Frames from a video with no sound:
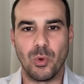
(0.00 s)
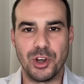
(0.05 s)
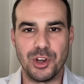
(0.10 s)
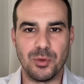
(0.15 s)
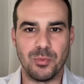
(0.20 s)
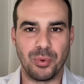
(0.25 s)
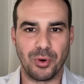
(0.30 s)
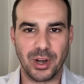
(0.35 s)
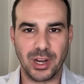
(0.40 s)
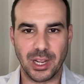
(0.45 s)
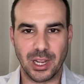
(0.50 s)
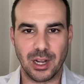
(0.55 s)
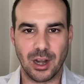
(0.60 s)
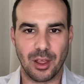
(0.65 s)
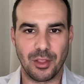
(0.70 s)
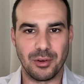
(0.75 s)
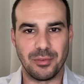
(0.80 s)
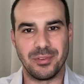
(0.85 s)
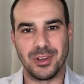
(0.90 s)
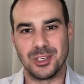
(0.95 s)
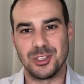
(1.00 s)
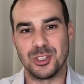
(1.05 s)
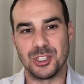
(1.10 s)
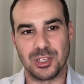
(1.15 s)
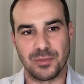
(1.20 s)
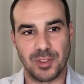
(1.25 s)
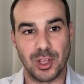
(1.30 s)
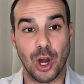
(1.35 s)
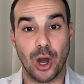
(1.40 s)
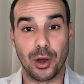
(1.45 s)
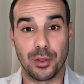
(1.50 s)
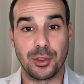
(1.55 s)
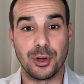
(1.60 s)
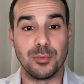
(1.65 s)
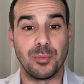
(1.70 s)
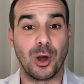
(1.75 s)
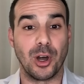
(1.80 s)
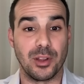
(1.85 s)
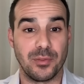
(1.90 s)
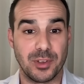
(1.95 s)
when you bring in other fixtures, if they are
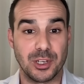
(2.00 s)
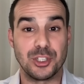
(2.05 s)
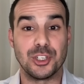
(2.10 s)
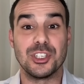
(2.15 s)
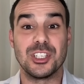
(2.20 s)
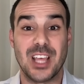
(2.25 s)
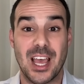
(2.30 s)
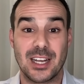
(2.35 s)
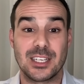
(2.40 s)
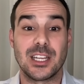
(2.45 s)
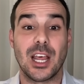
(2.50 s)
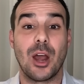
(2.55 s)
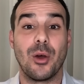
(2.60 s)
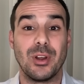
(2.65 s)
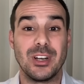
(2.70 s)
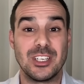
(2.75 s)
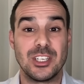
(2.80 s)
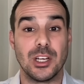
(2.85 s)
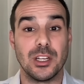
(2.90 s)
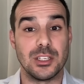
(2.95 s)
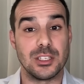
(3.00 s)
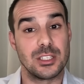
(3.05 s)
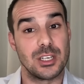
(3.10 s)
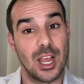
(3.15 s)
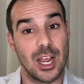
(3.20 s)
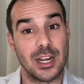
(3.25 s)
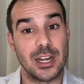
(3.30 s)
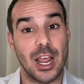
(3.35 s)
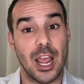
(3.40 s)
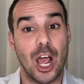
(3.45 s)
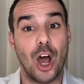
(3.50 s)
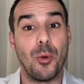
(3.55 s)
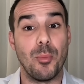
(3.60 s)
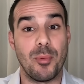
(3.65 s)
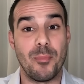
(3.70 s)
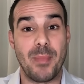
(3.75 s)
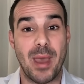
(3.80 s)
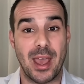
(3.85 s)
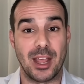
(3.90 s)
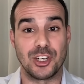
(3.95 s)
third-party fixtures, that's how it does kind of help
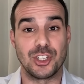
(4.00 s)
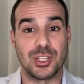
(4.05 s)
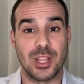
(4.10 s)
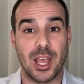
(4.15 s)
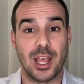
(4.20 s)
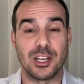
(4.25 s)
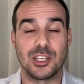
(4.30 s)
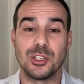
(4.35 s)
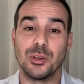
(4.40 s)
match that.